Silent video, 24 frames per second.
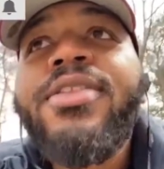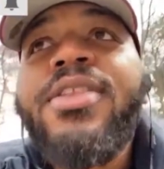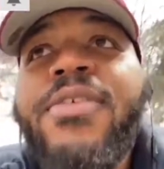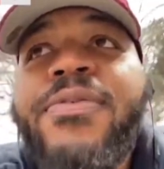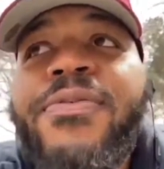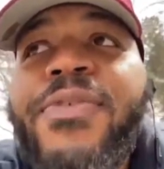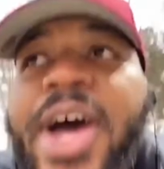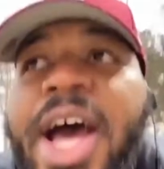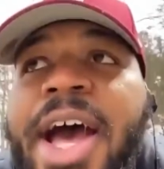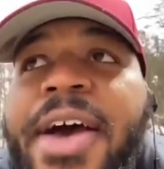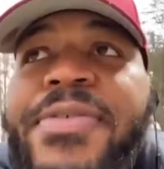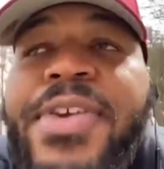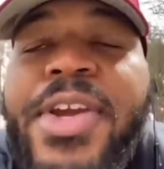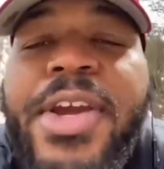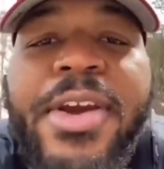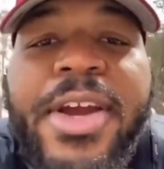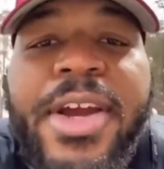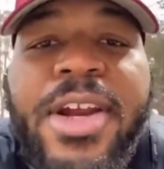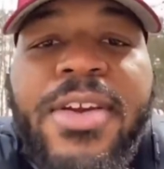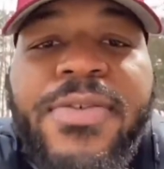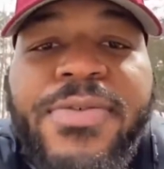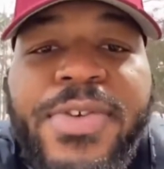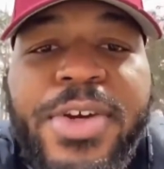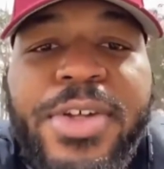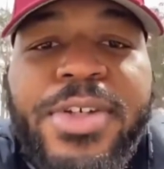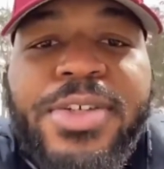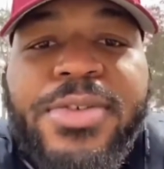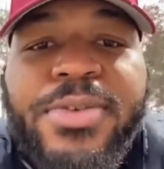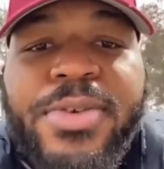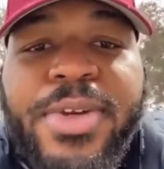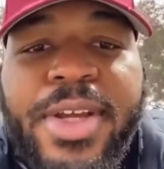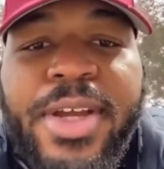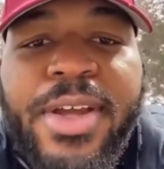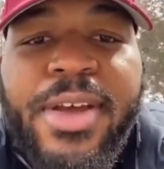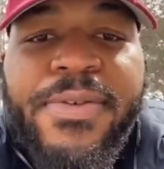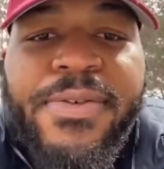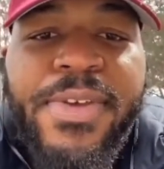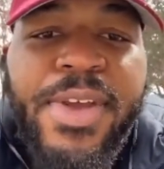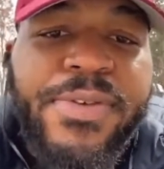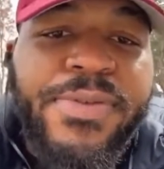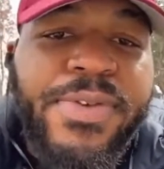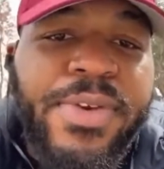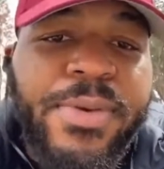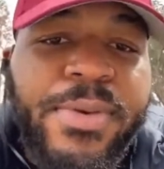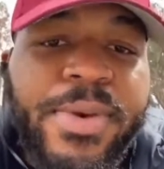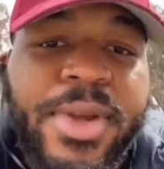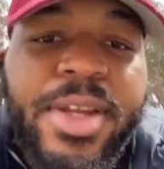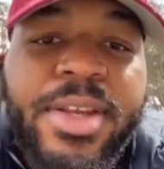the five year anniversary of
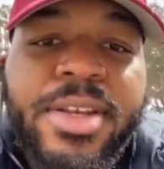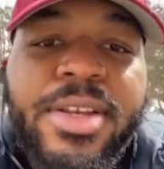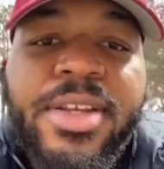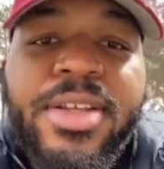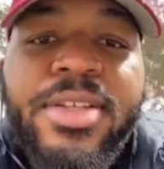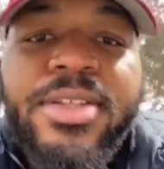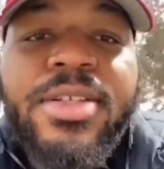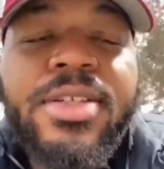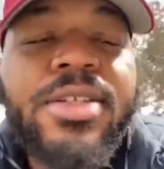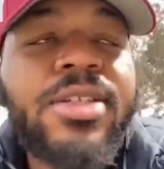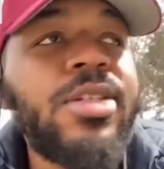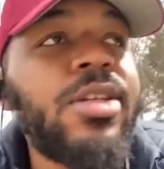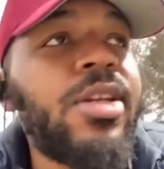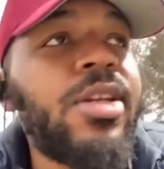if you're reading this and